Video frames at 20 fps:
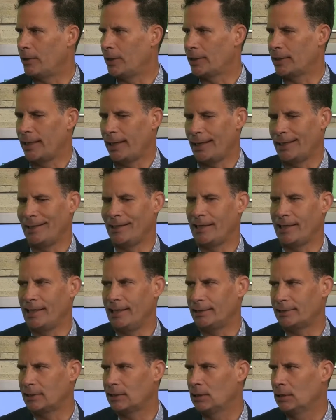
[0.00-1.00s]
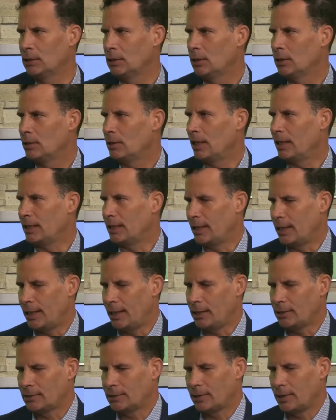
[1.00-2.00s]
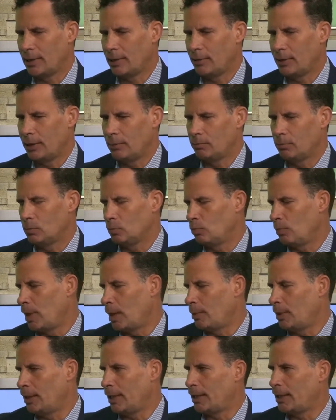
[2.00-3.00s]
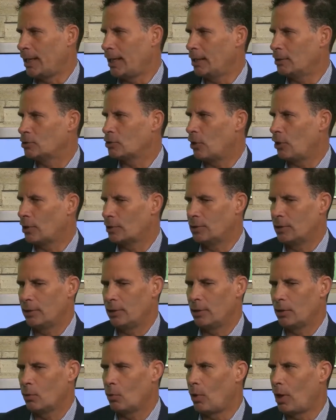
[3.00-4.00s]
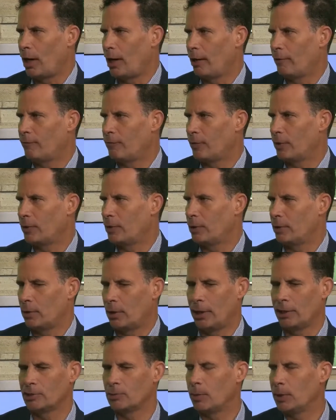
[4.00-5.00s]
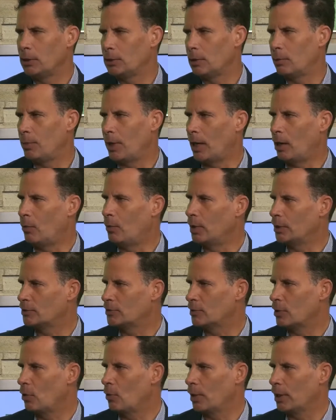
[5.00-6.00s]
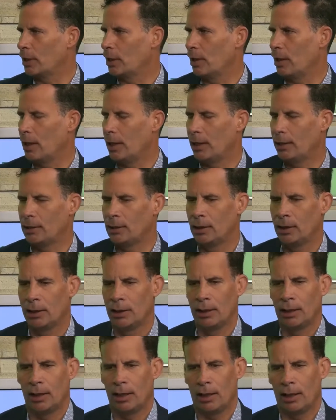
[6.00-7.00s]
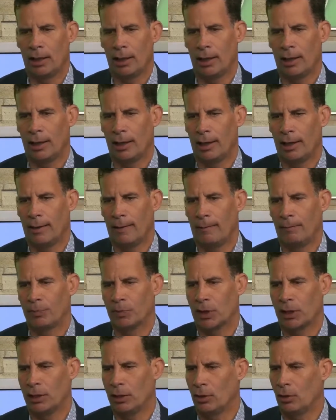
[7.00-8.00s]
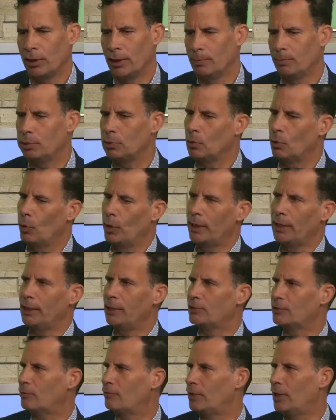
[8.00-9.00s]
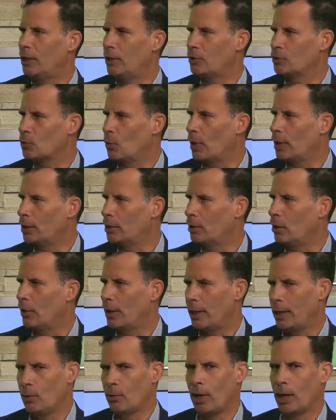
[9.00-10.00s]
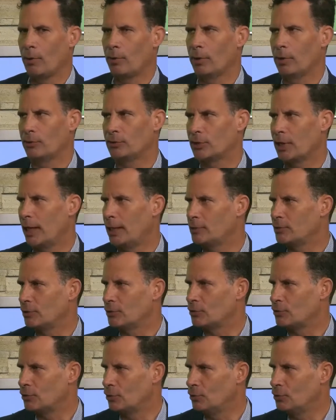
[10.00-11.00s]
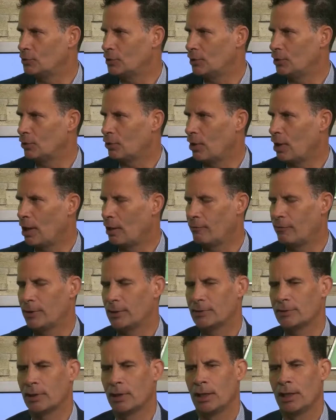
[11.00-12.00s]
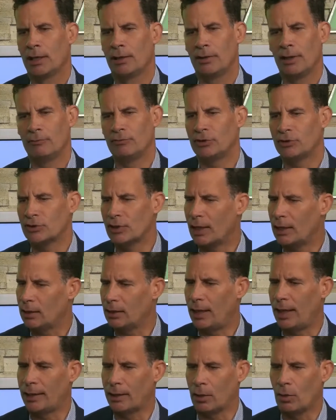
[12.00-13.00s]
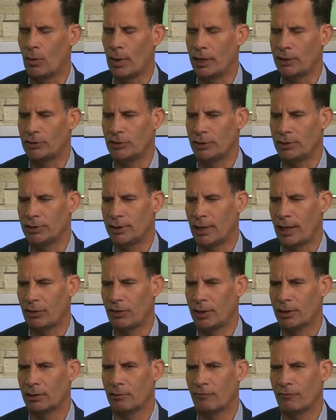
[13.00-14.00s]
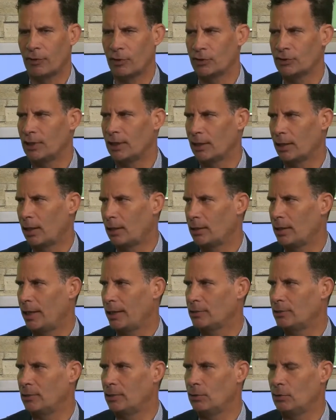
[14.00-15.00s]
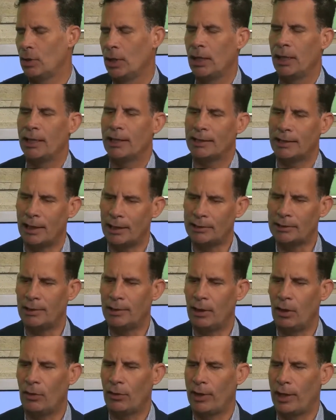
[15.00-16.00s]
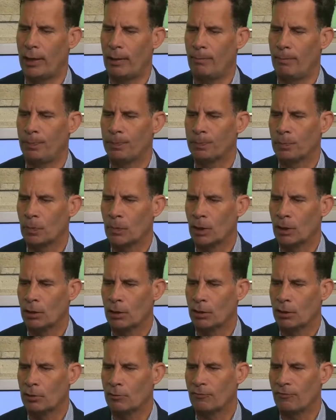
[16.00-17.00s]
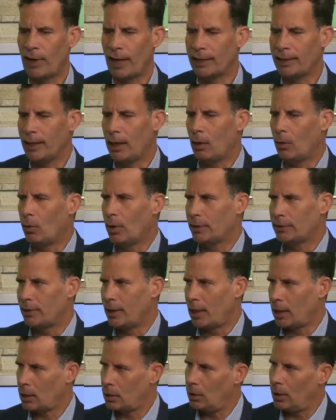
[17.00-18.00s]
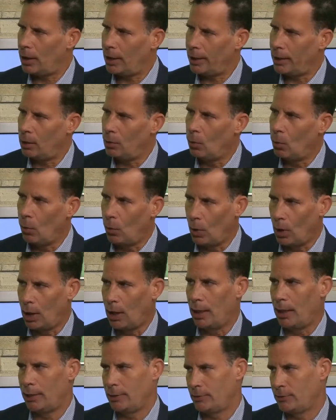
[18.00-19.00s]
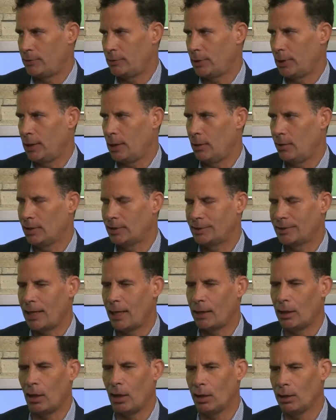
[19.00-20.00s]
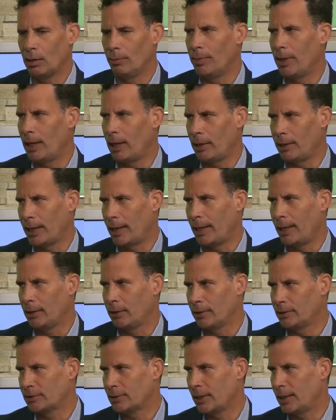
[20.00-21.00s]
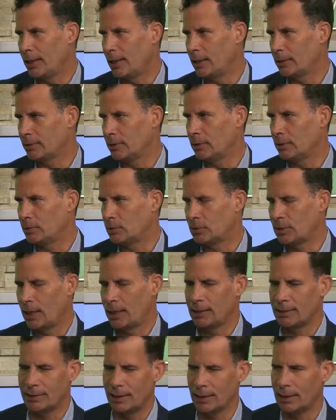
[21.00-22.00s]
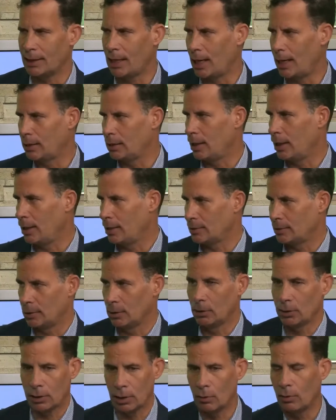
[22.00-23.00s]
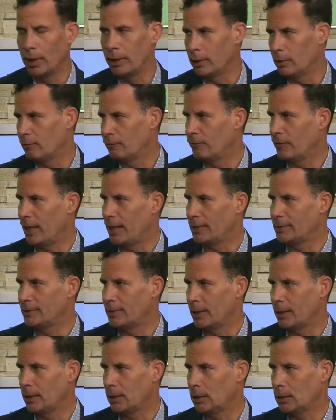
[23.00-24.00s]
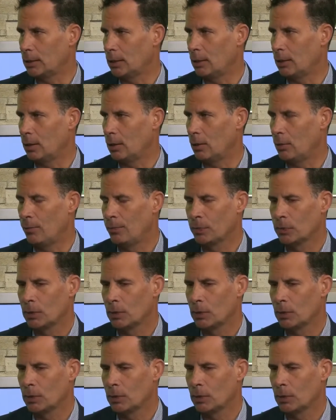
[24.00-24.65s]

They can't eat. They can't. Maybe they can't talk to their wife or their husband about what's going on. You know, employees of theirs want to know, hey, why were those guys in suits in your office? They've just got a lot of questions, and I think the first thing I like to do, get to know them, find out what that client wants. You know, it's not all about, hey, let's get out the sentencing guidelines and look at what you're facing, you know.